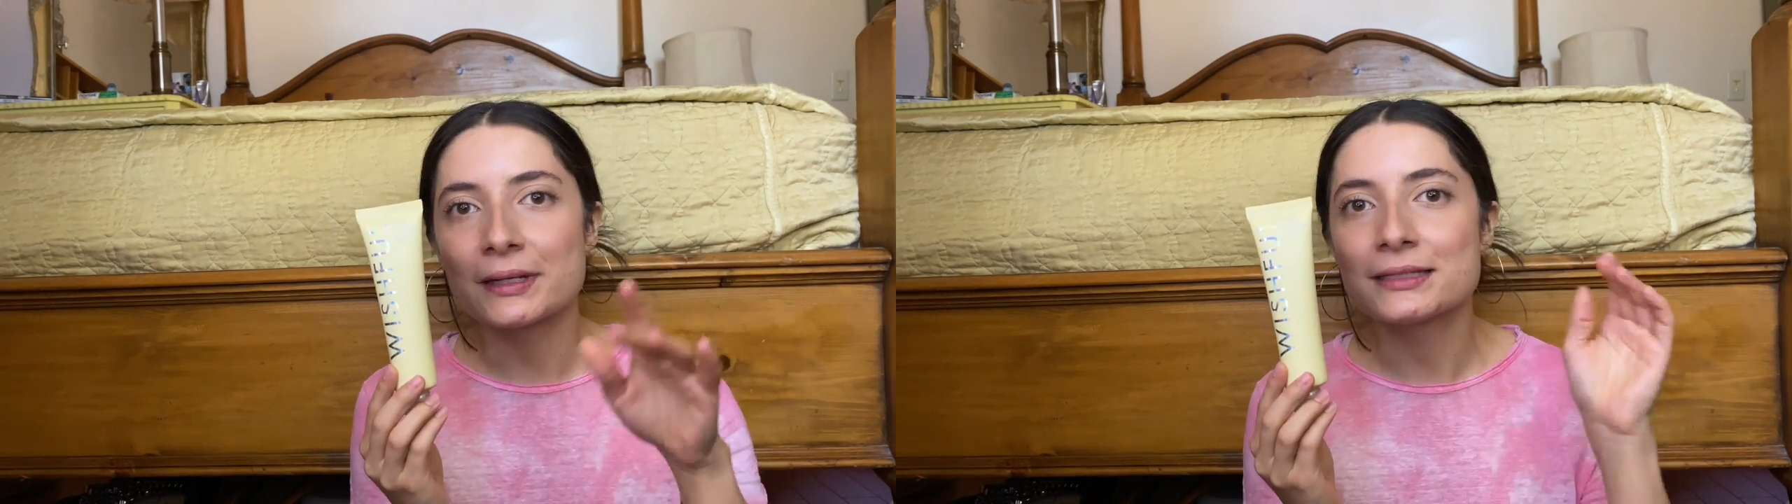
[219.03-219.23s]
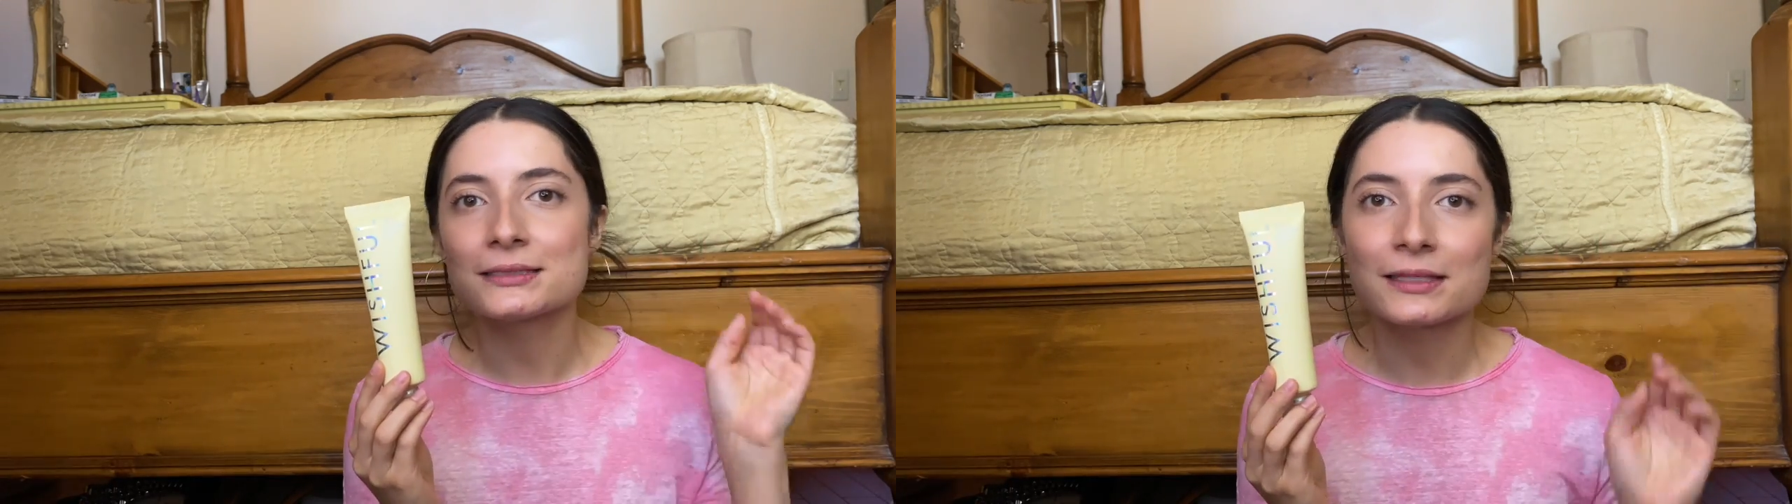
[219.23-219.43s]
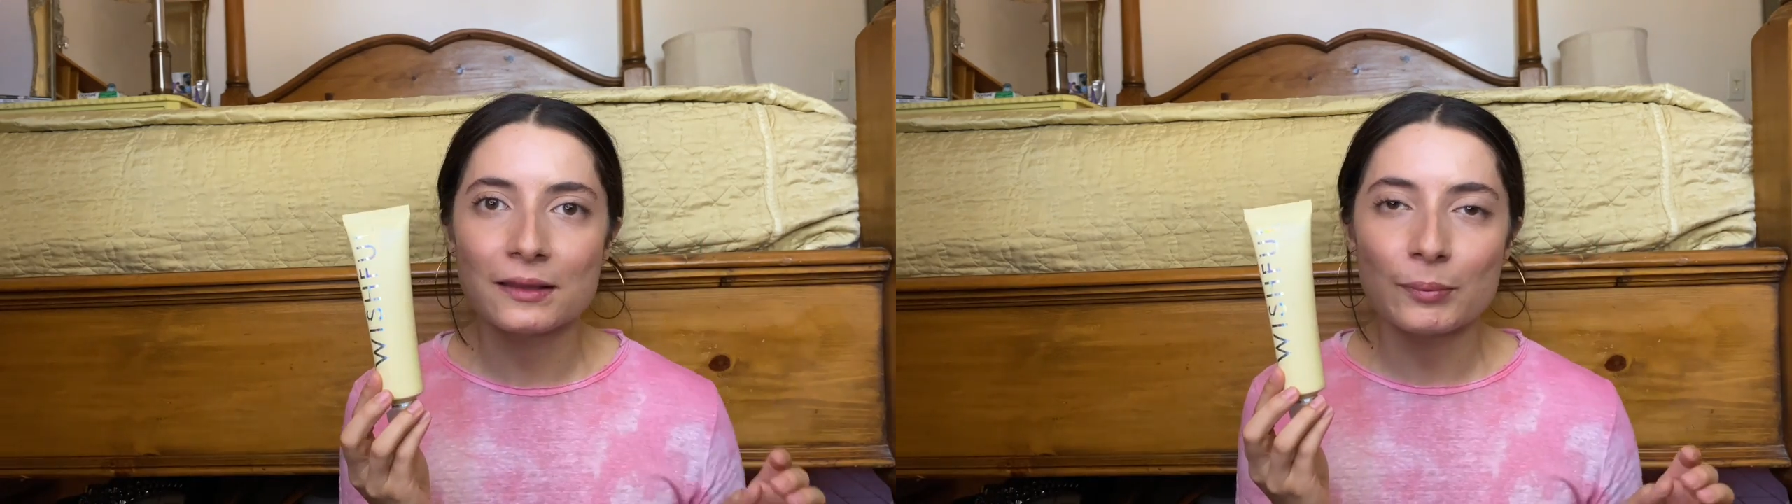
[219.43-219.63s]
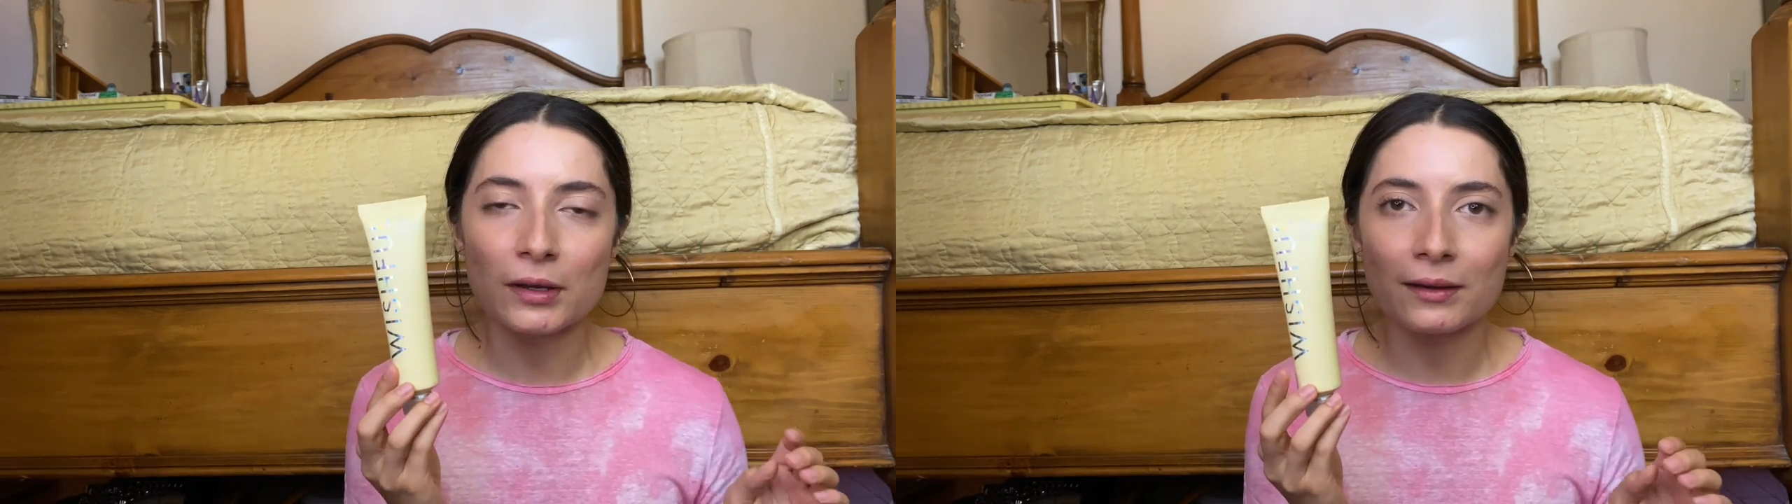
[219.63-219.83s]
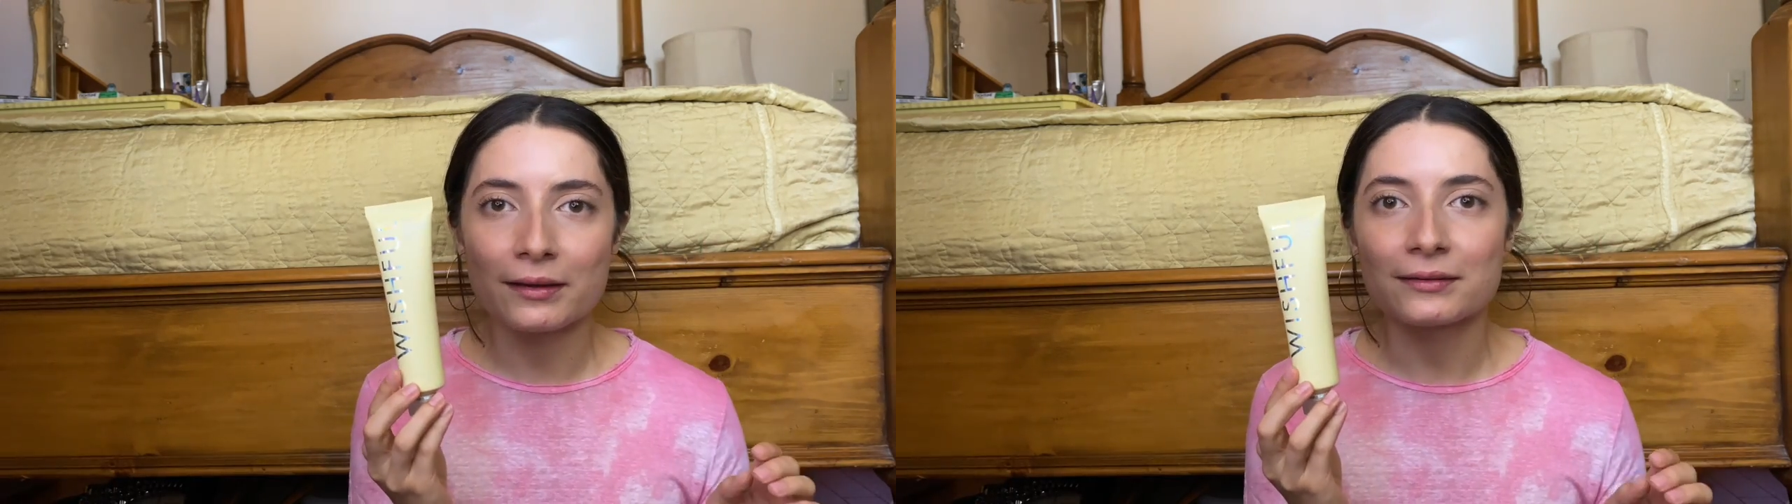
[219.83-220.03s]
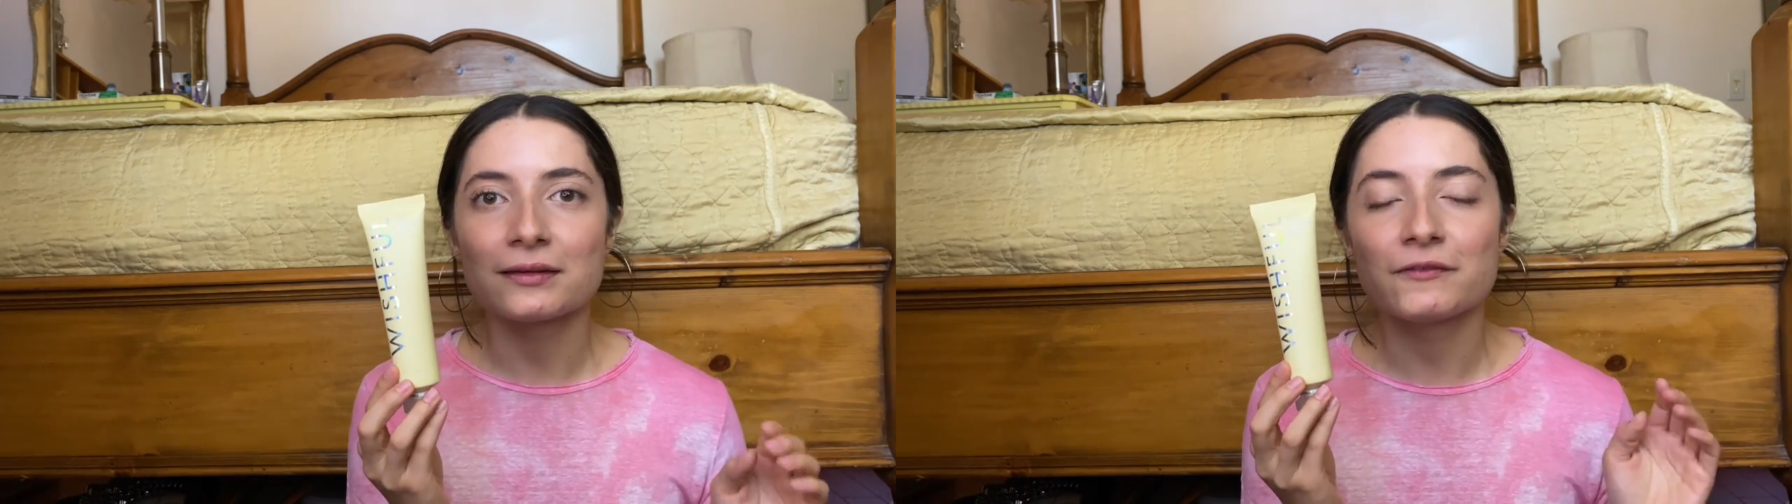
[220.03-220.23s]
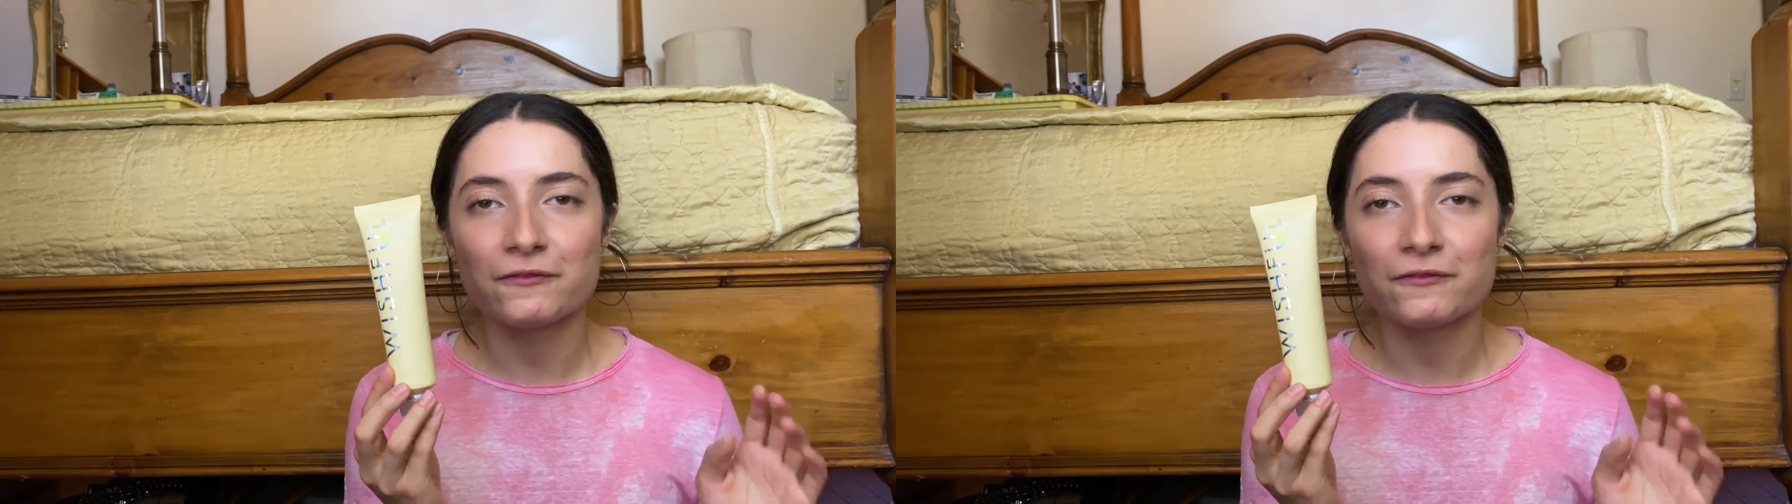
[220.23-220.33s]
into the pond of